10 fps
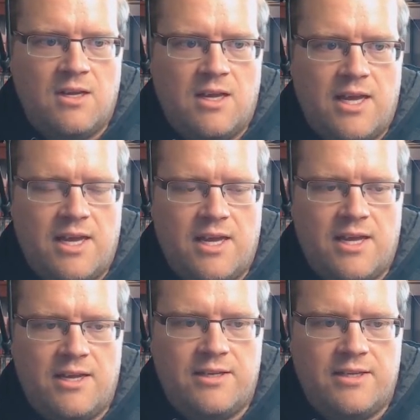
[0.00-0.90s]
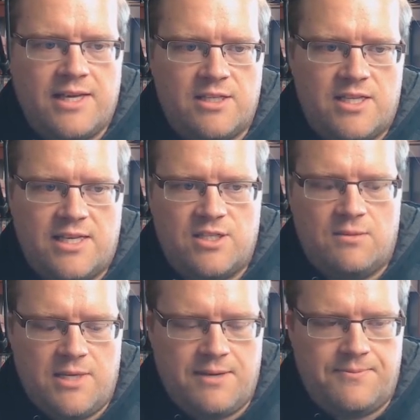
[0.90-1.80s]
And that should
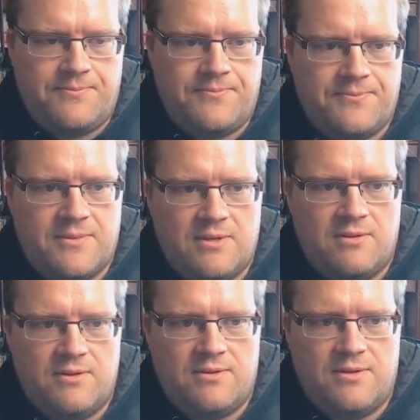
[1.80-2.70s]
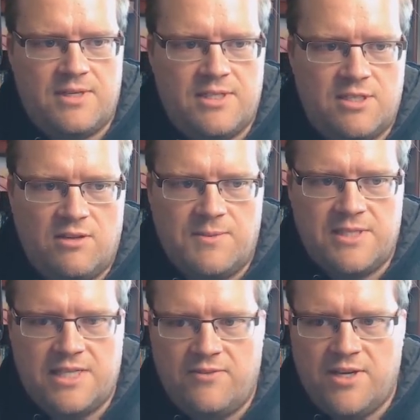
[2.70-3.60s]
be it. So let me
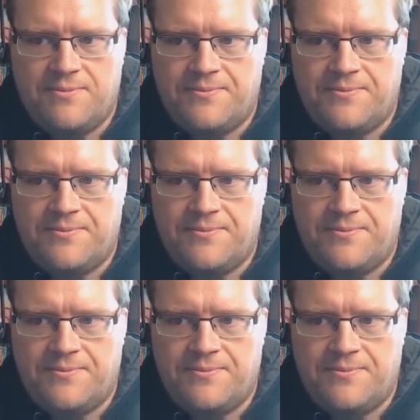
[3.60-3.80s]
save it.